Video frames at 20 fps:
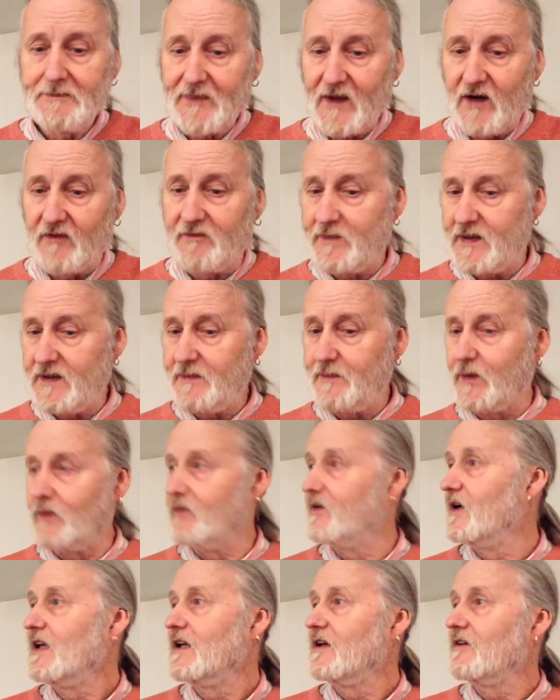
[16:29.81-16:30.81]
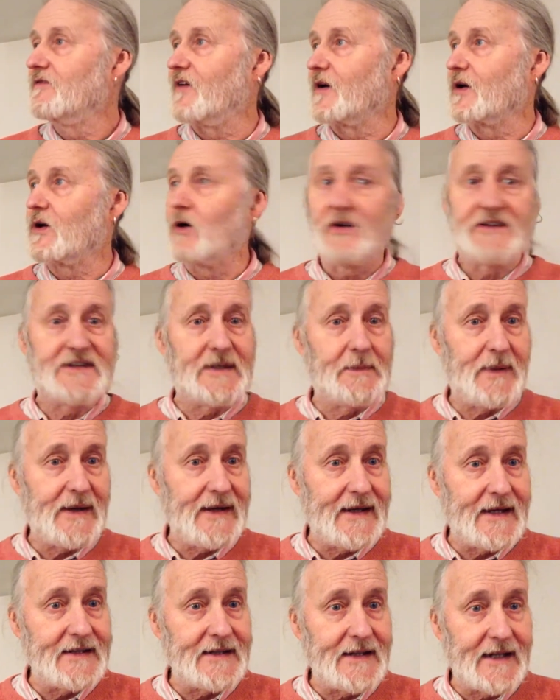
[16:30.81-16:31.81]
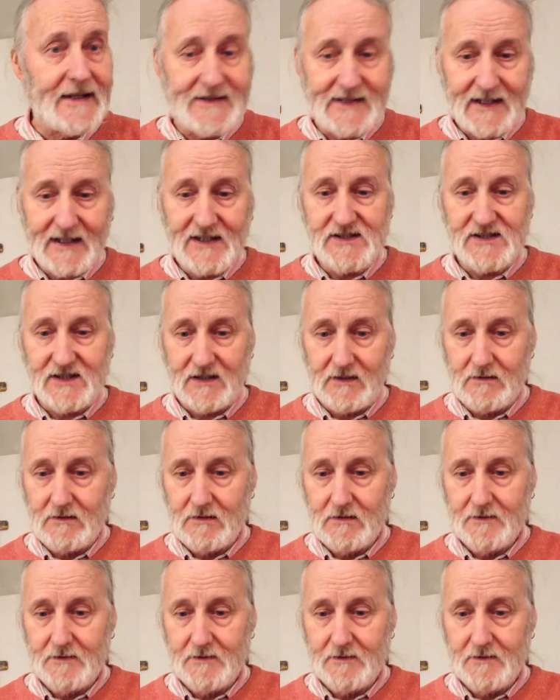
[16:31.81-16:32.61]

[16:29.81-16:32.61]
of people for God to pay any attention.